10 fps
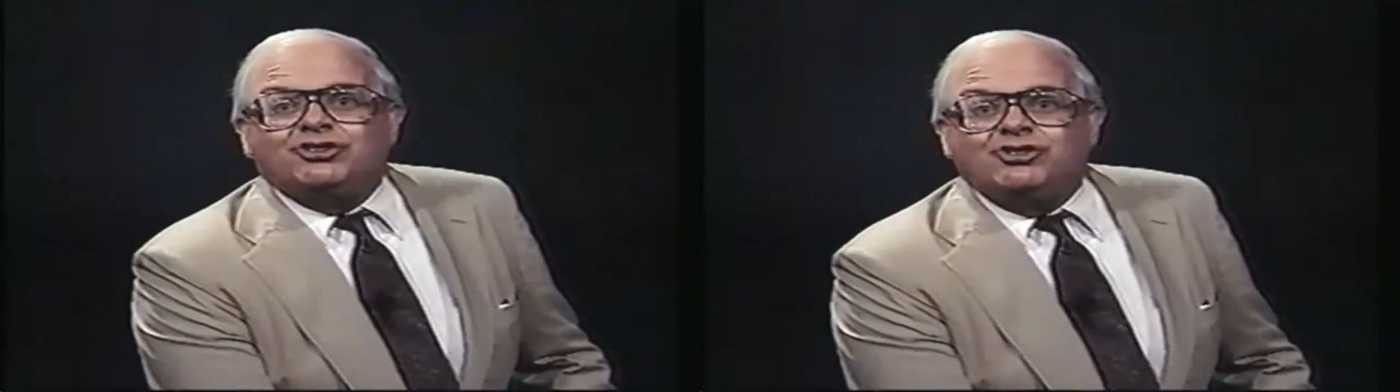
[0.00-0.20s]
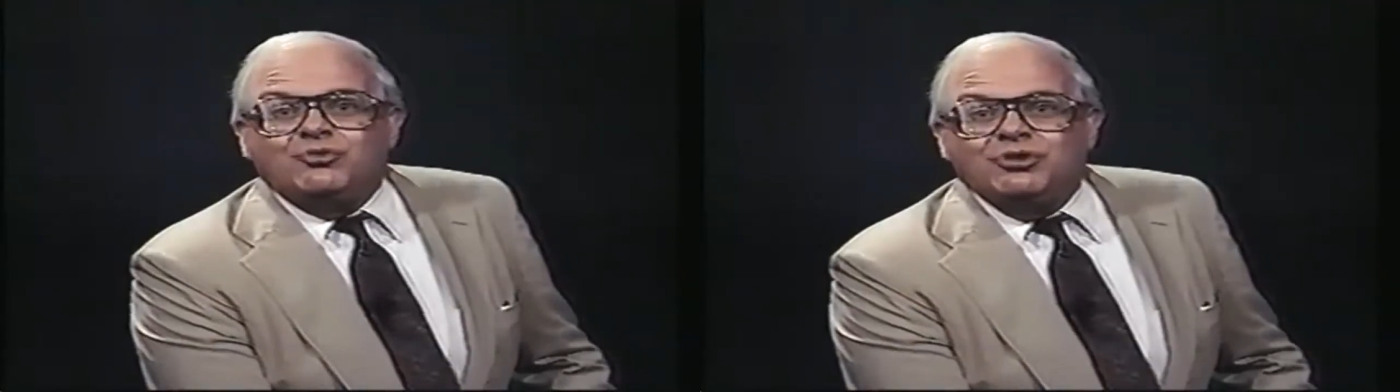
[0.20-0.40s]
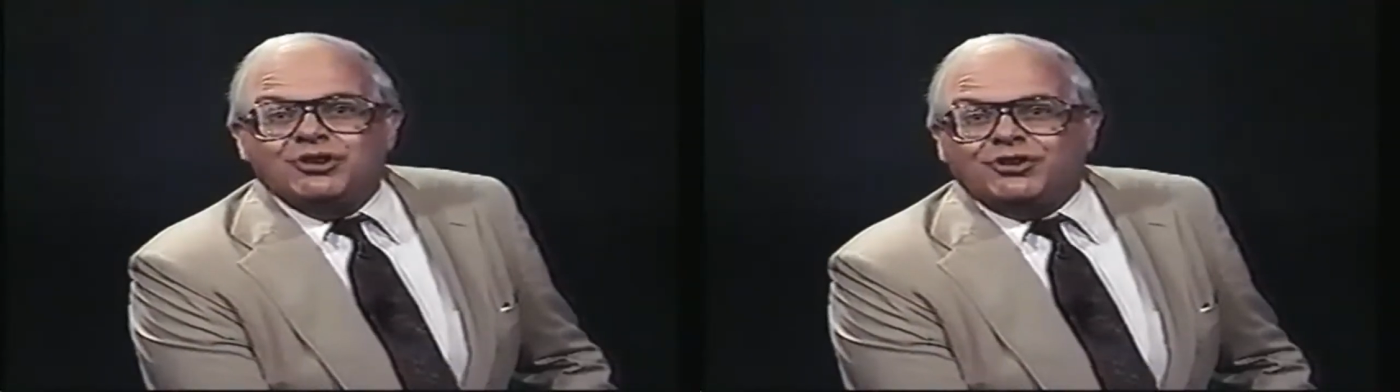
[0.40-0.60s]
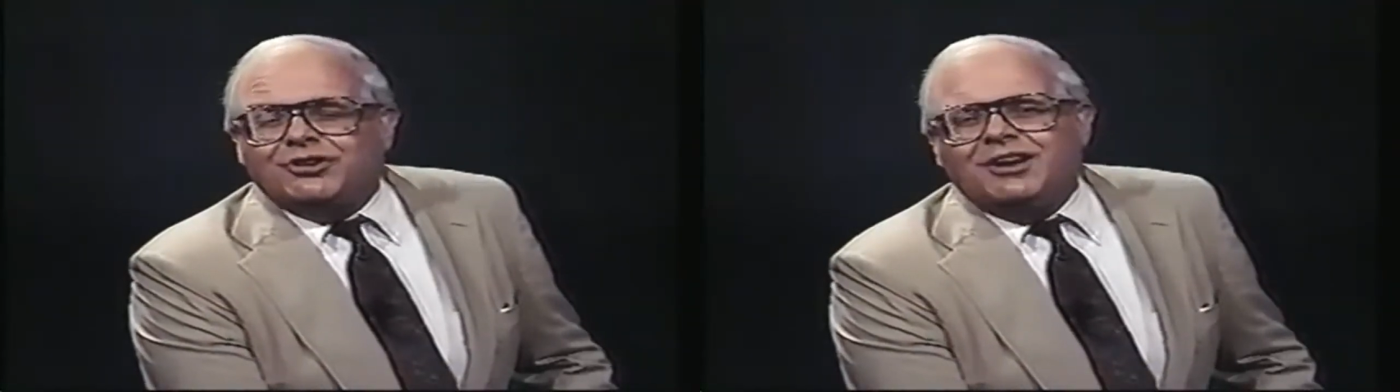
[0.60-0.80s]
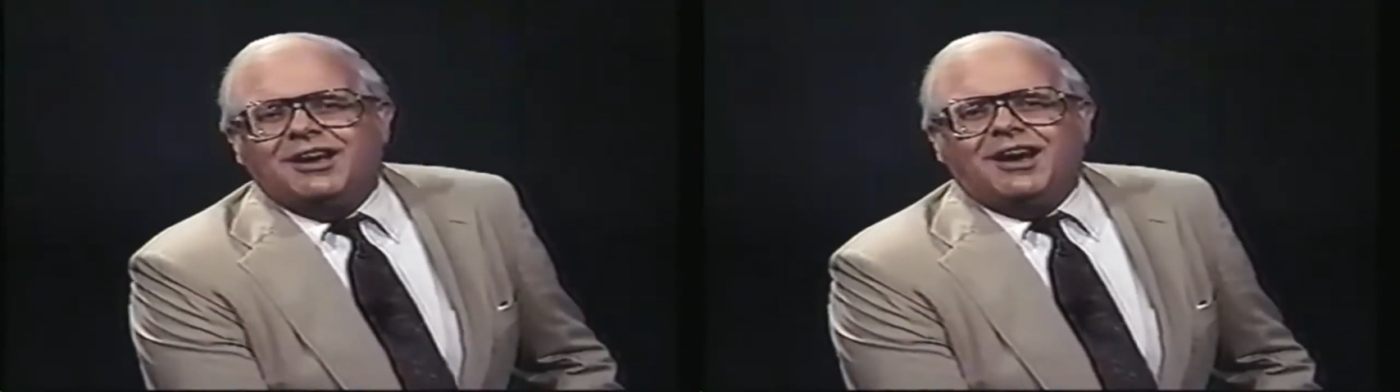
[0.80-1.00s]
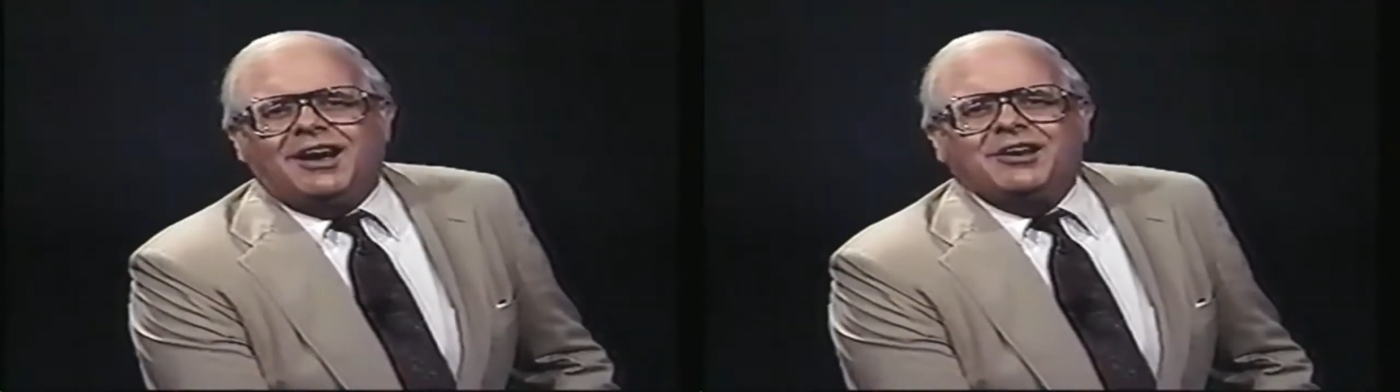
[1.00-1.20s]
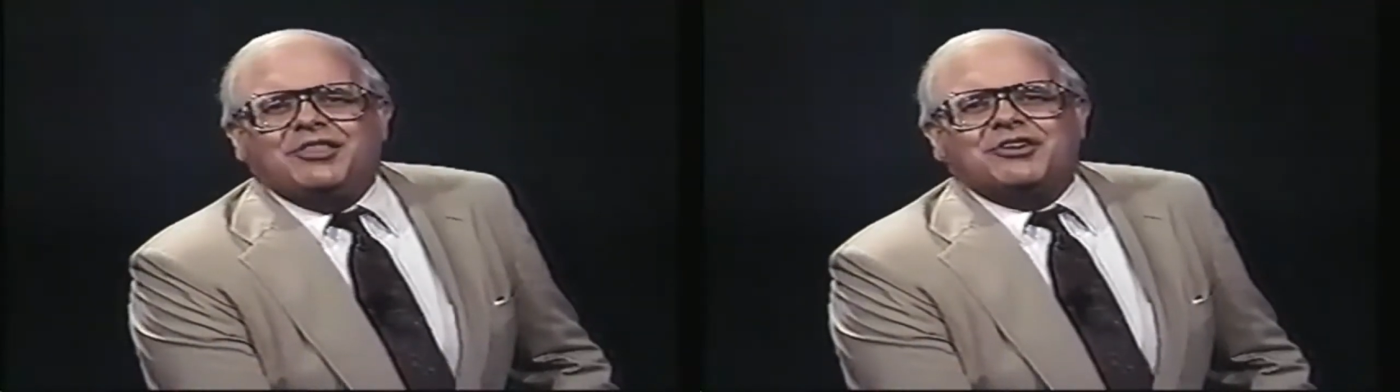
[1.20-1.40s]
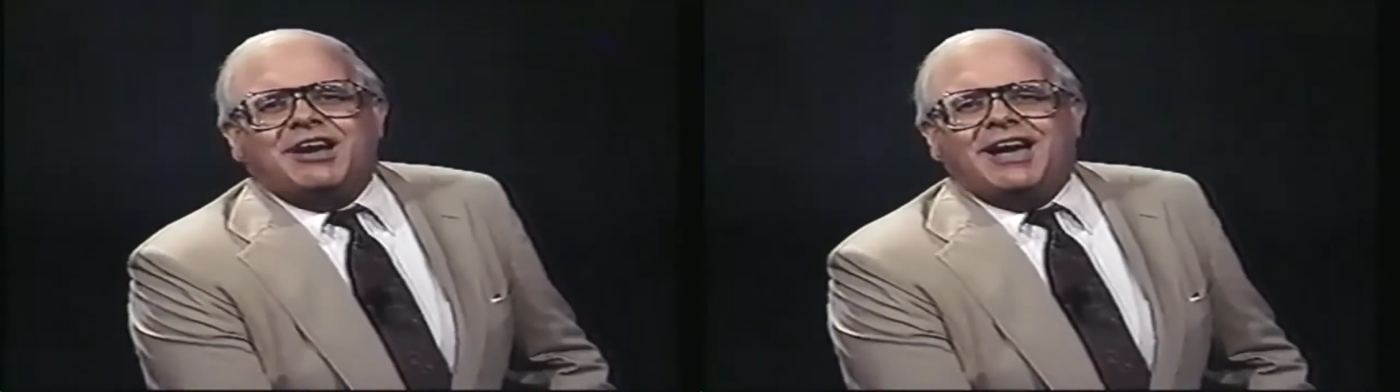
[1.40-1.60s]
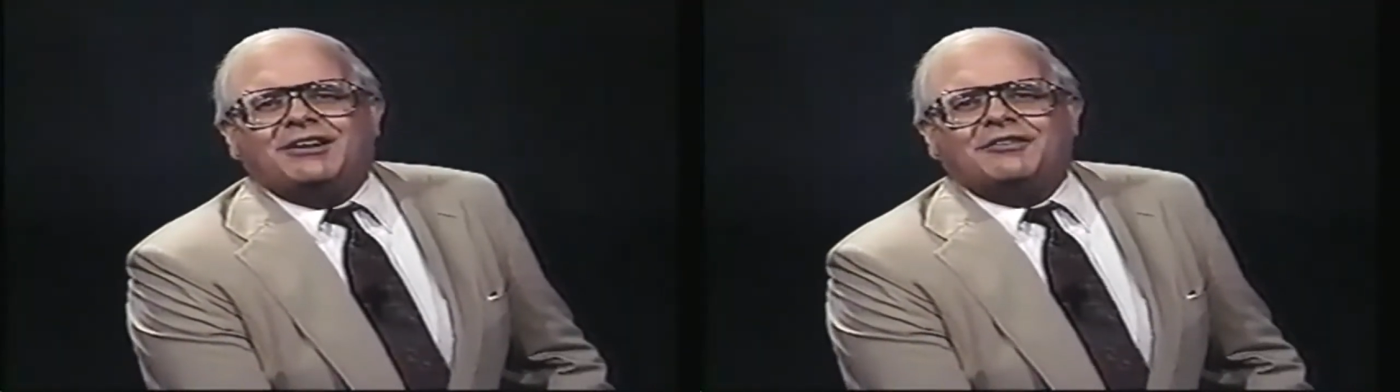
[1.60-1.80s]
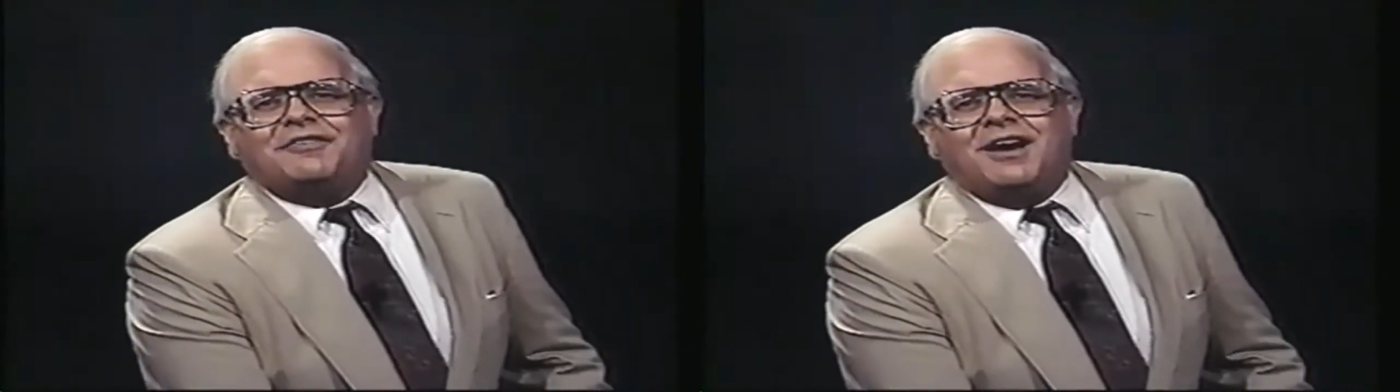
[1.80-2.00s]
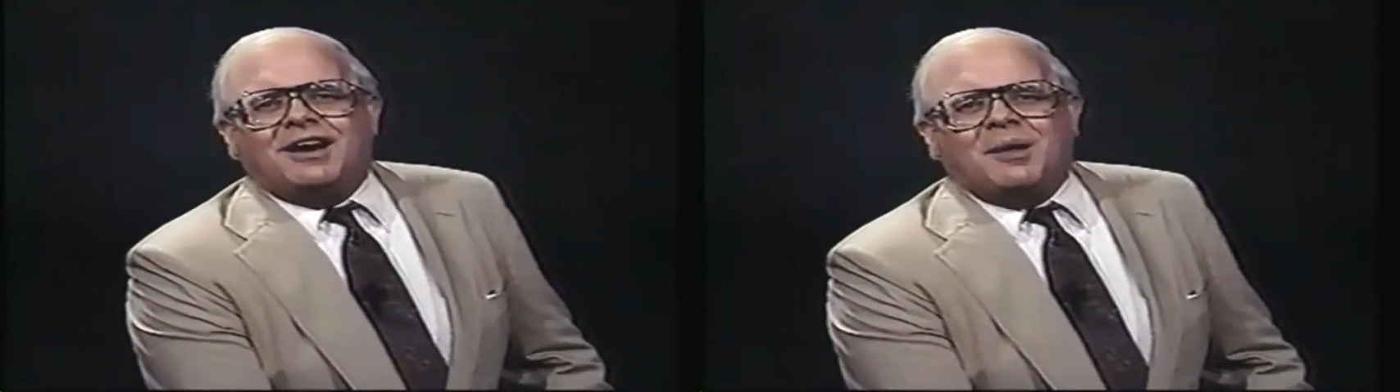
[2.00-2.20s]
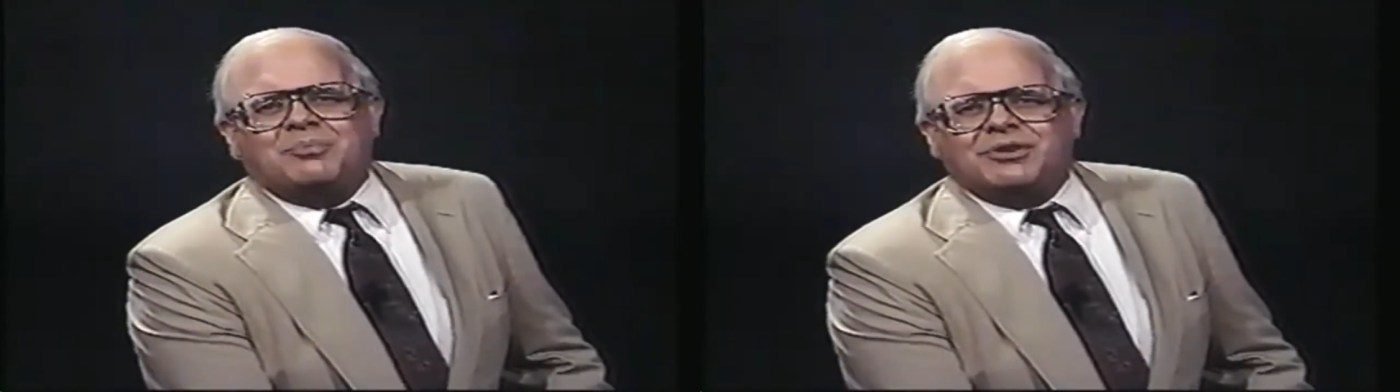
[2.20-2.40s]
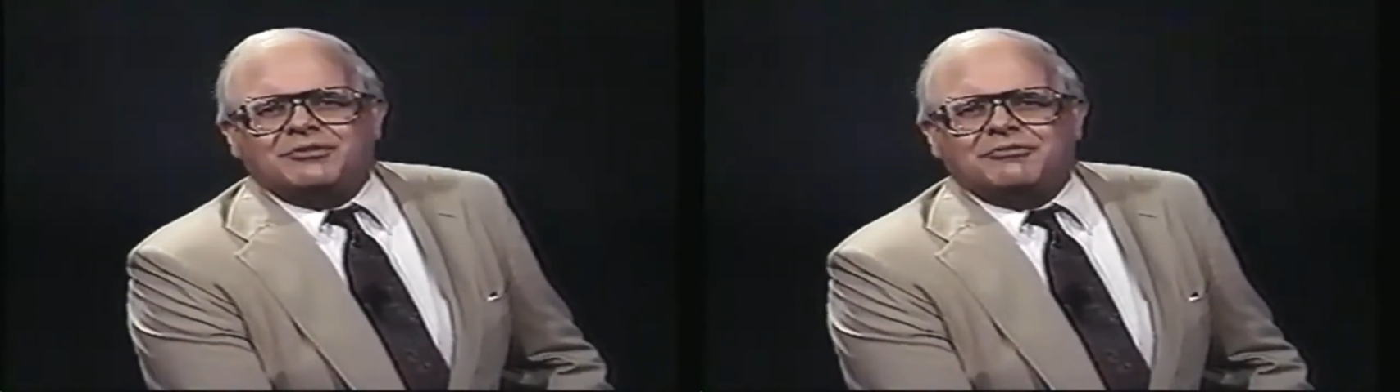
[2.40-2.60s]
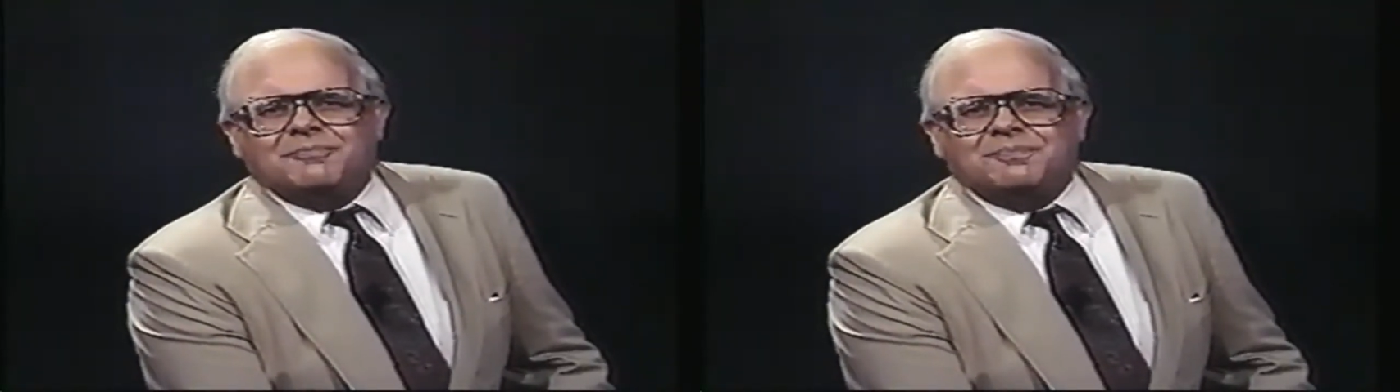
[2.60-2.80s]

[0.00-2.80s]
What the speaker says: Jr., another Anglophile operative.